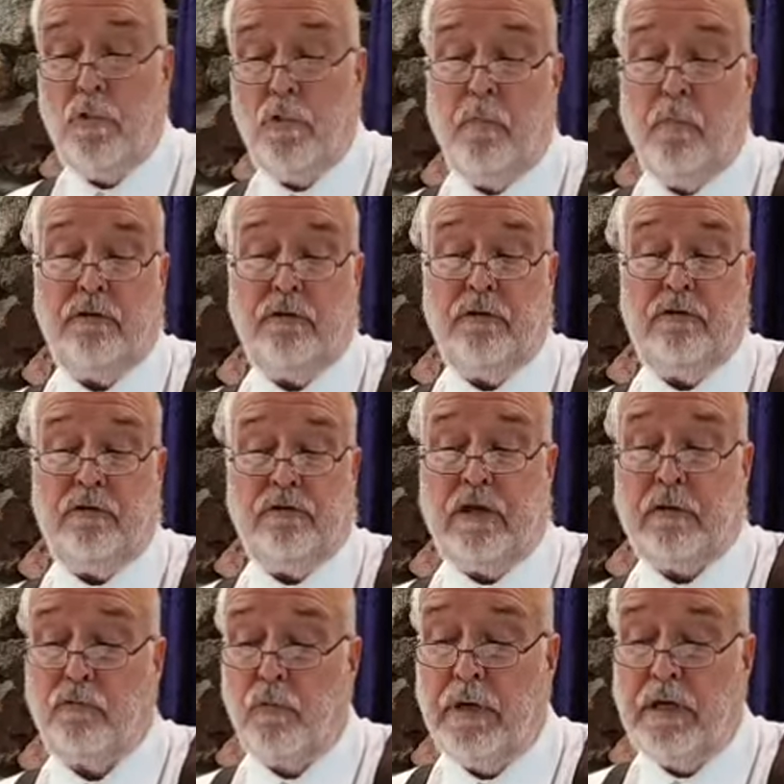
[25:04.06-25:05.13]
Romans
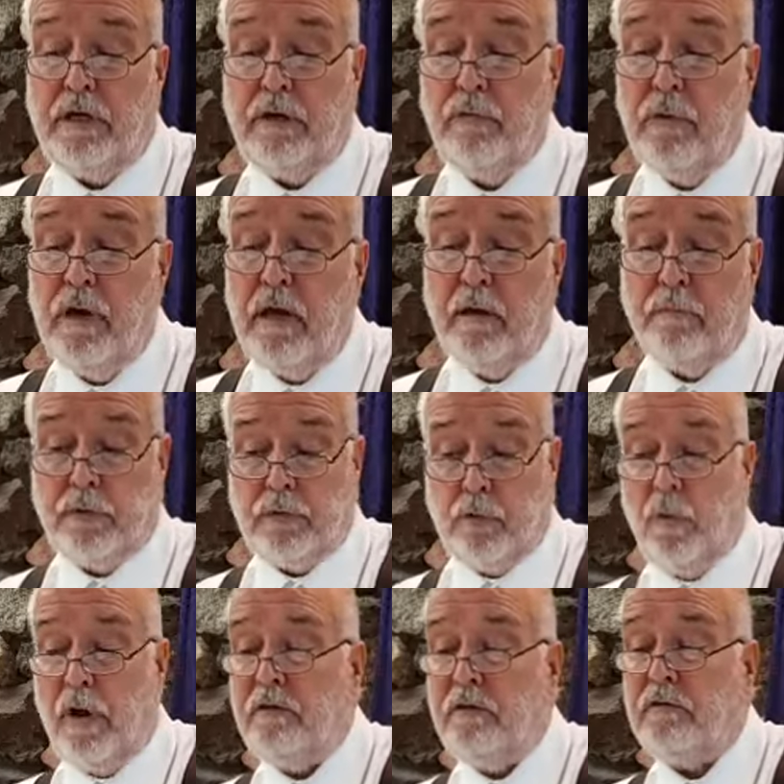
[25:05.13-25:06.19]
6:23, for
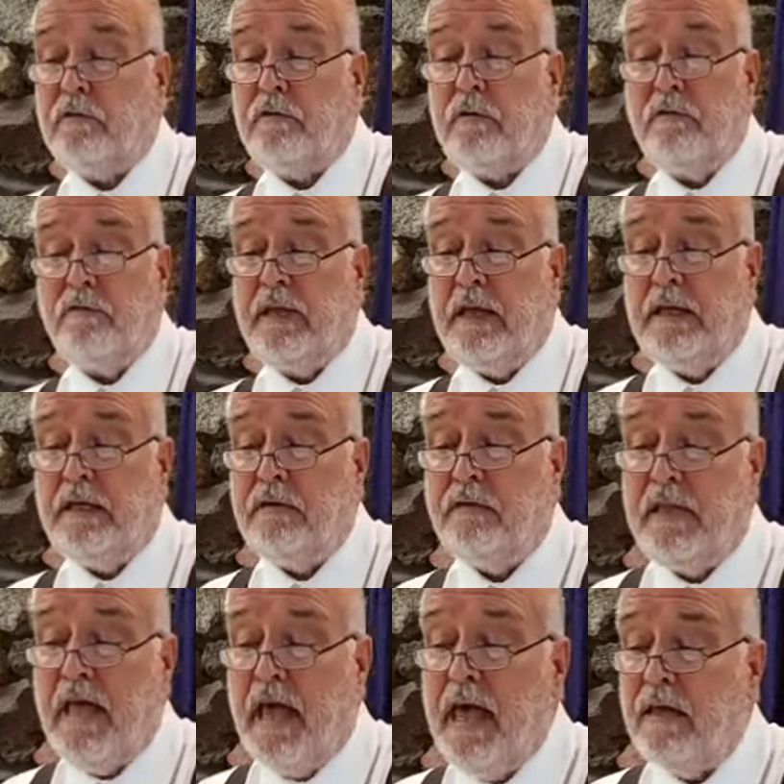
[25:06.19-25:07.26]
the wages of sin
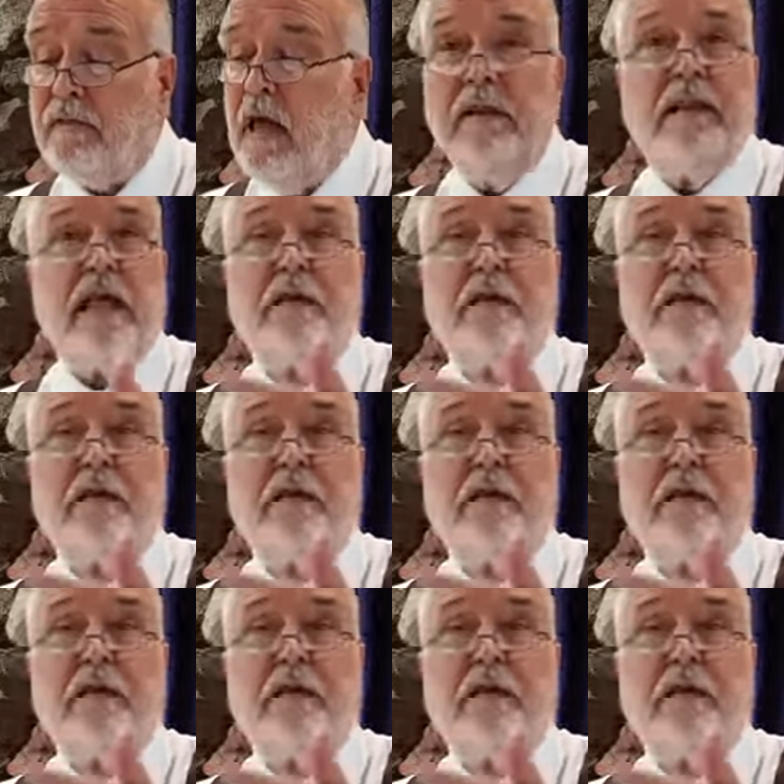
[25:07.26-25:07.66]
is death.